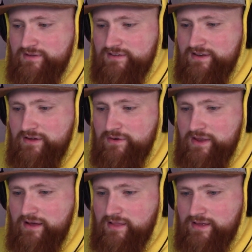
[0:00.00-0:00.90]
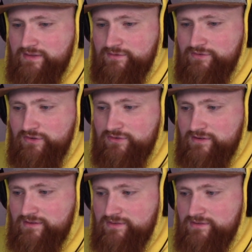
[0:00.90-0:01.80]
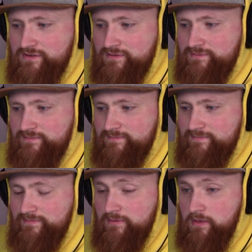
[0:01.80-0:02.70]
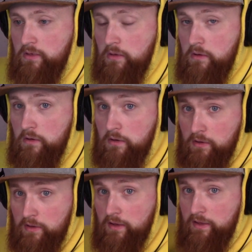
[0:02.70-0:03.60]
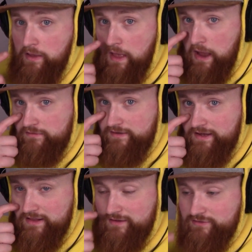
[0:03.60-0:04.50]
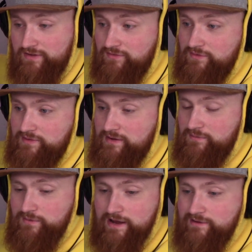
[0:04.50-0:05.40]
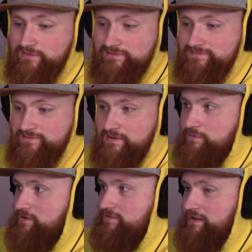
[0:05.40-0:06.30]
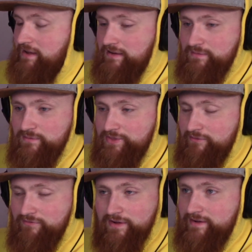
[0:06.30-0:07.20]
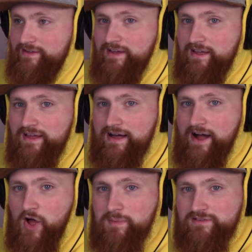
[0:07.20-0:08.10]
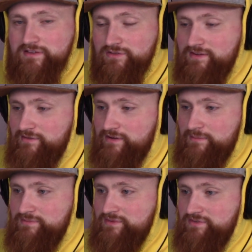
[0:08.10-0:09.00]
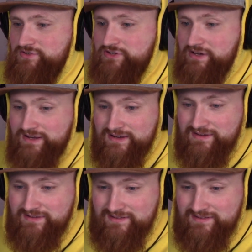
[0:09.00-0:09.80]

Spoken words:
Because I know now, like the future of the show. For Equestria. Actually got a little tear in that. Wow. What is that? What the fuck? How am I still tearing up to the shit?